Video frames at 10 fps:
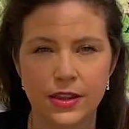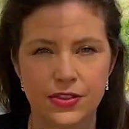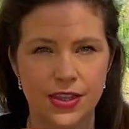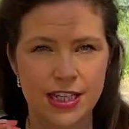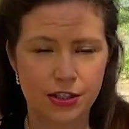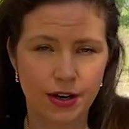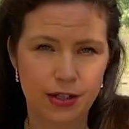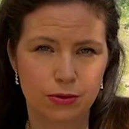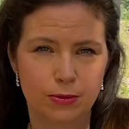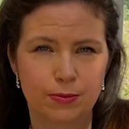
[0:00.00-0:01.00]
These are our
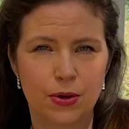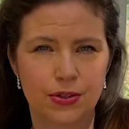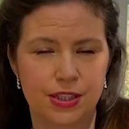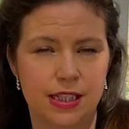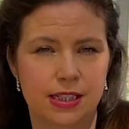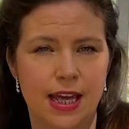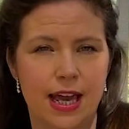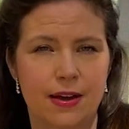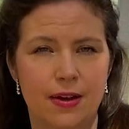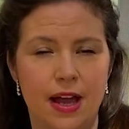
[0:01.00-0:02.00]
normal boxes
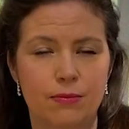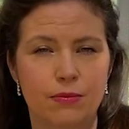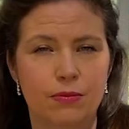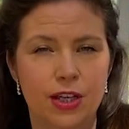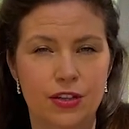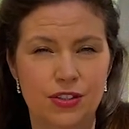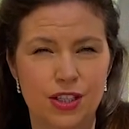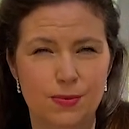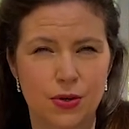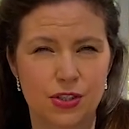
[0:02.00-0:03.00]
here, and we use
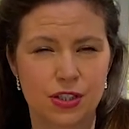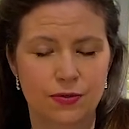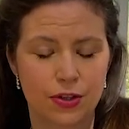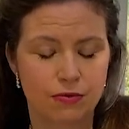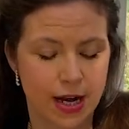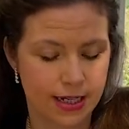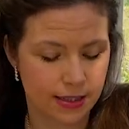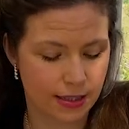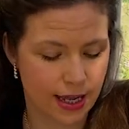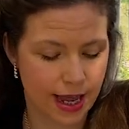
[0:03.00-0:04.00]
these boxes for the rings.